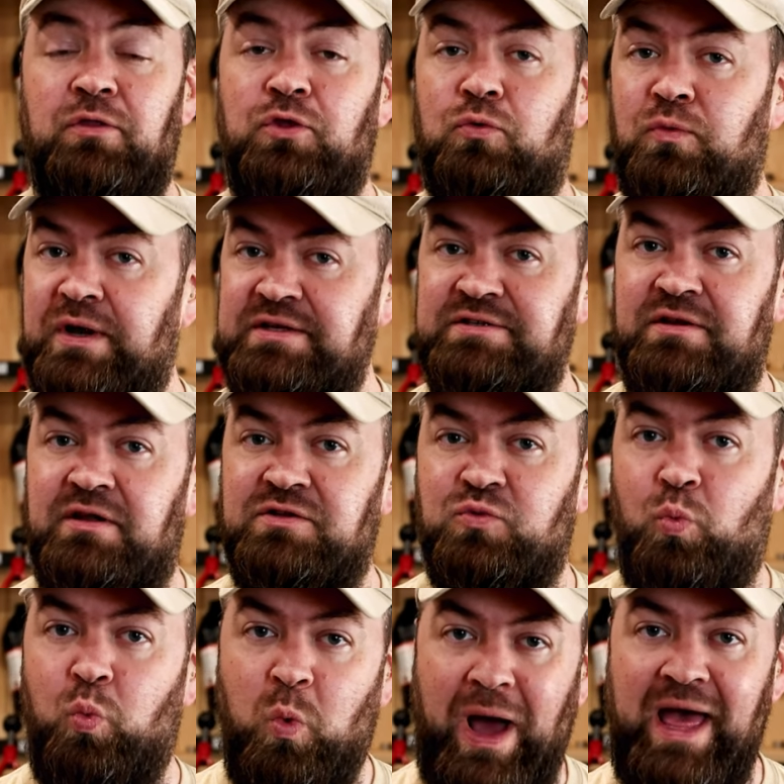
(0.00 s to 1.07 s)
The reason it's
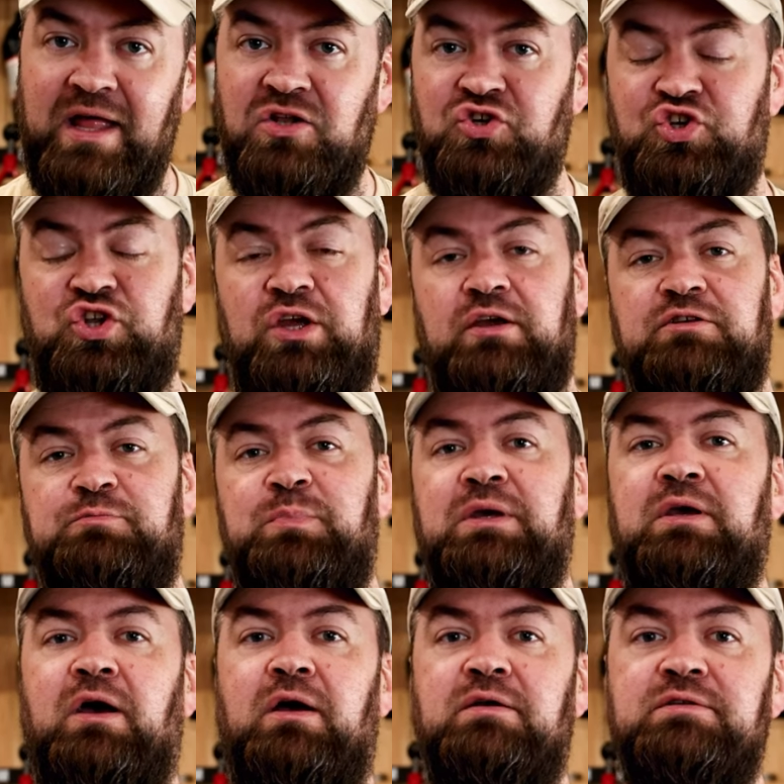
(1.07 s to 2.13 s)
wedged is
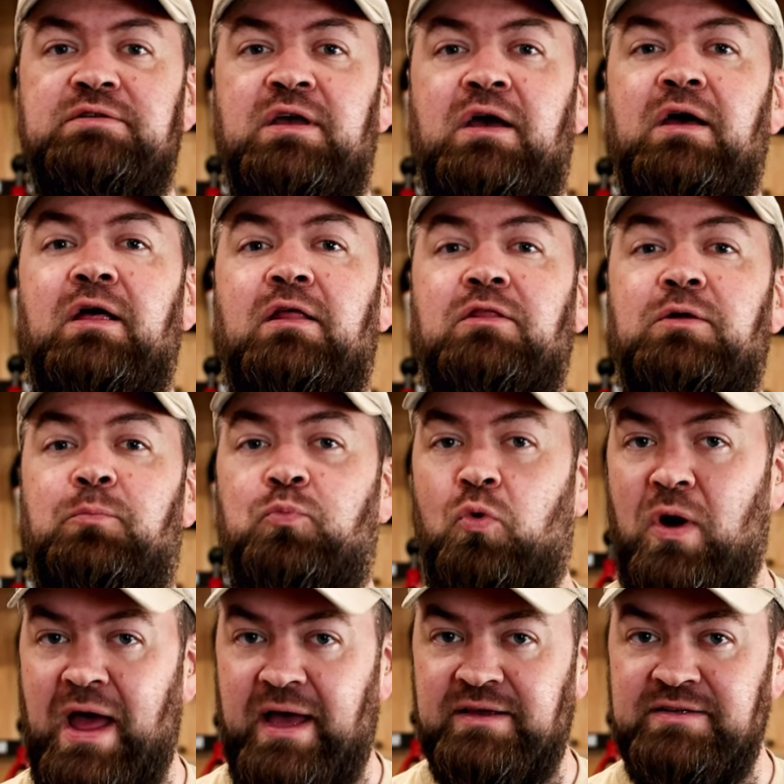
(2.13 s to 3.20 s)
because the
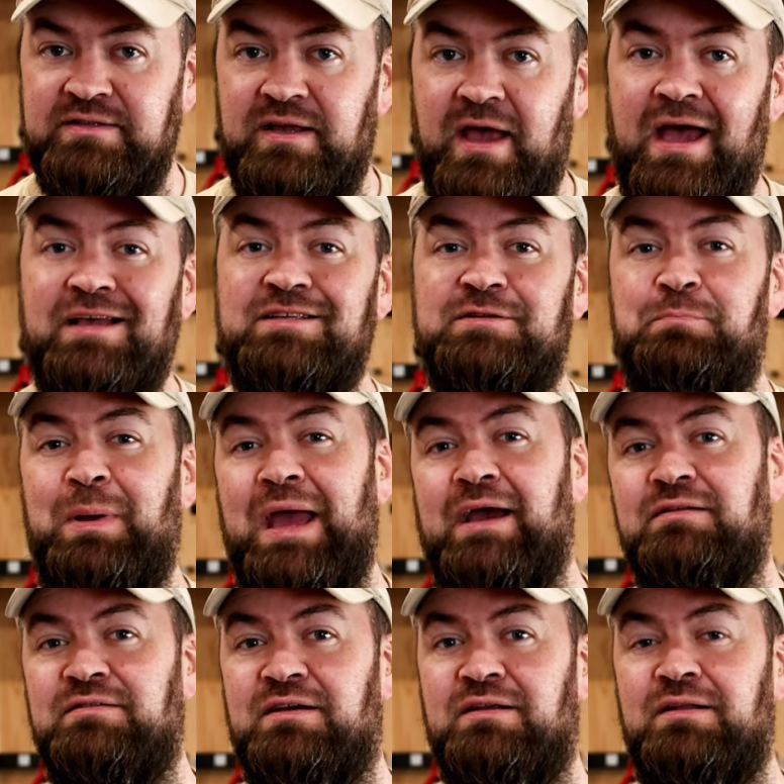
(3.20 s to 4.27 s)
brass
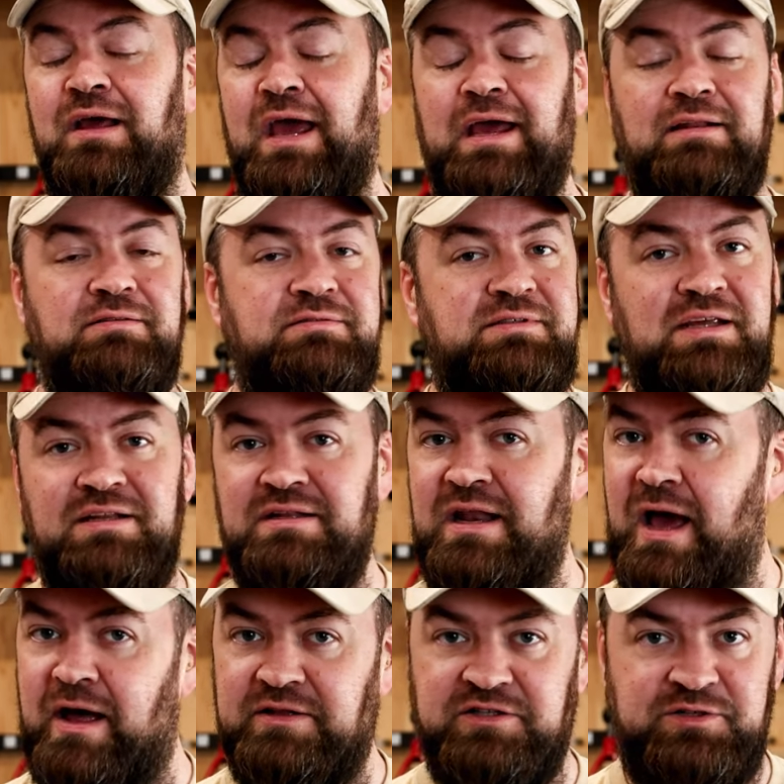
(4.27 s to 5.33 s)
expanded and did
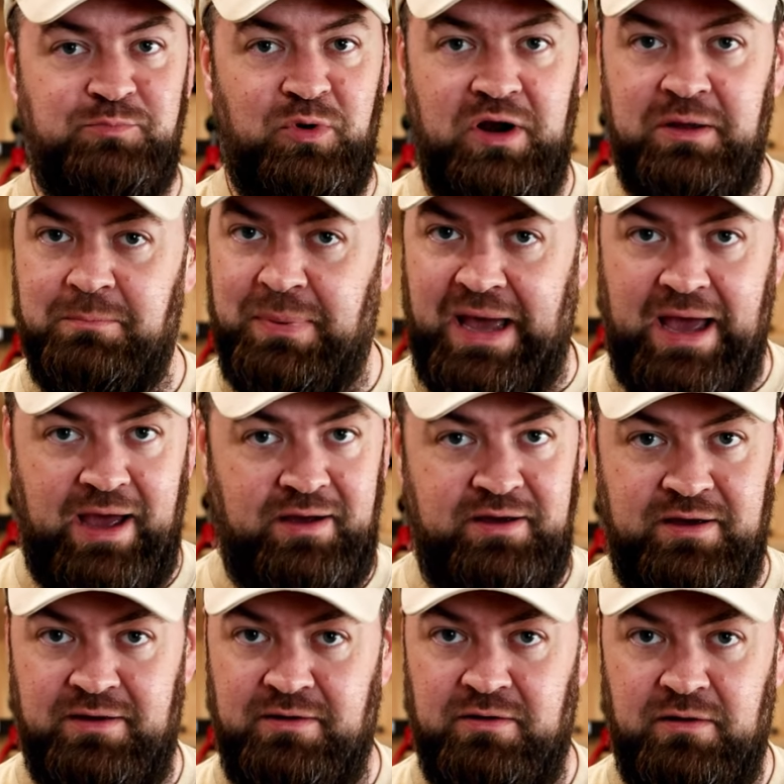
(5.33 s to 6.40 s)
not spring
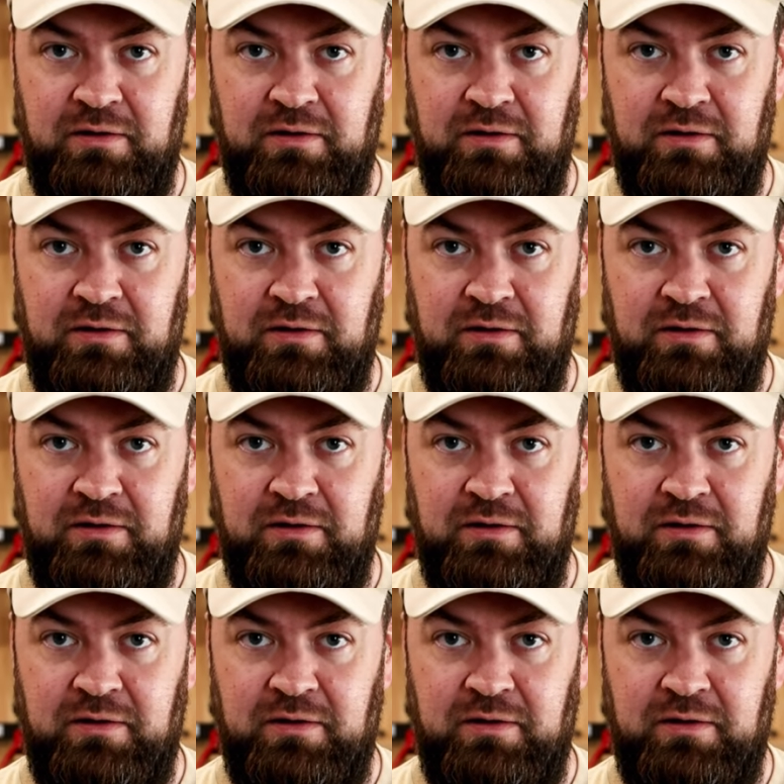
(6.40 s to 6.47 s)
back.